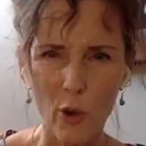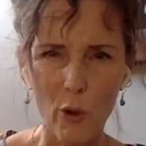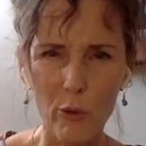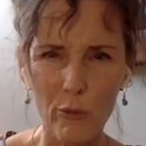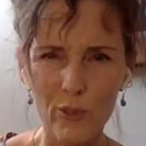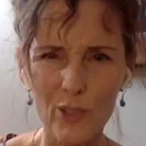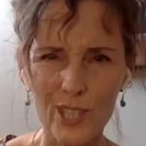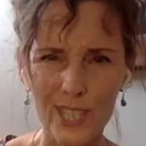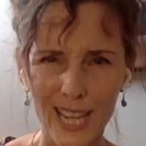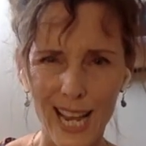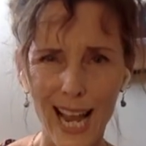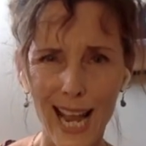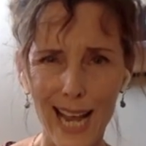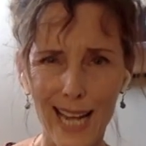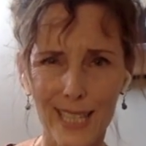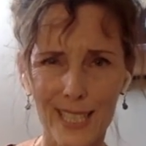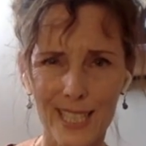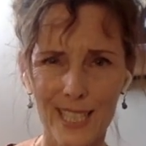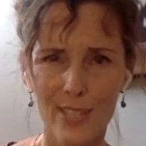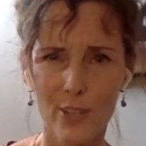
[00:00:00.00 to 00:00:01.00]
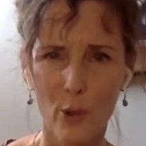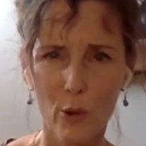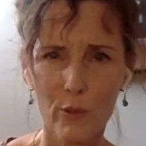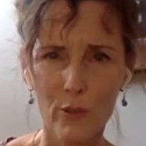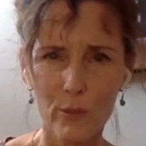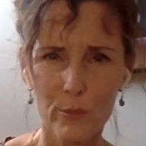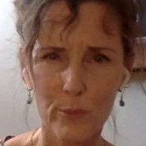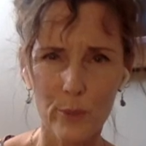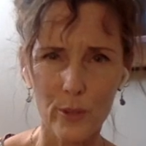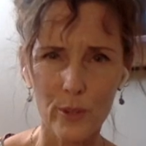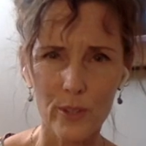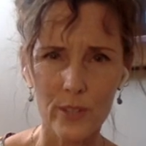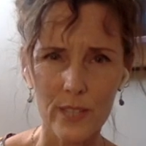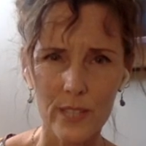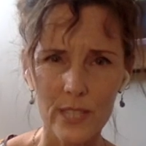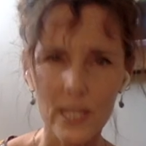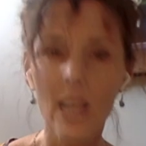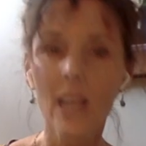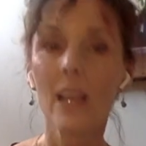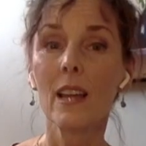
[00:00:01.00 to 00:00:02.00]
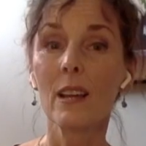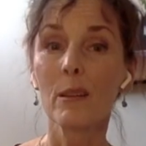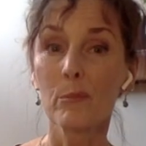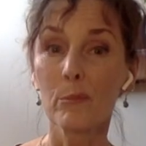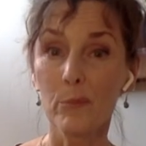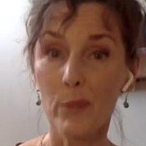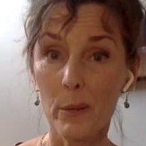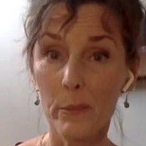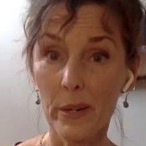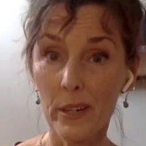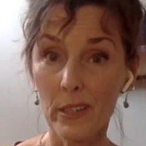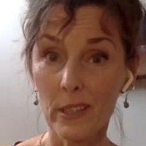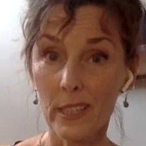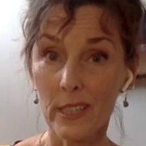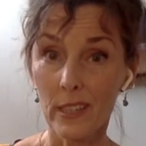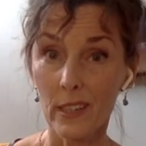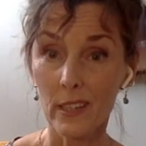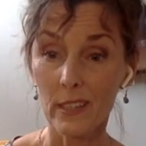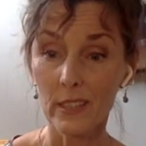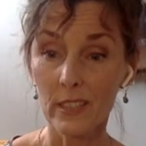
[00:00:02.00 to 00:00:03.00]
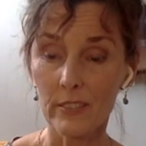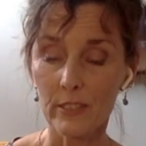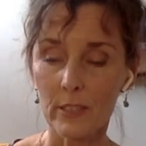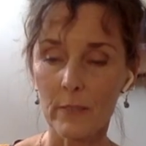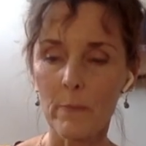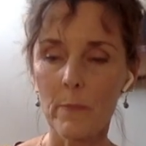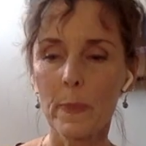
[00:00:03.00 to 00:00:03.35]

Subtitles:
overtaxed and overburdened, primarily in our liver.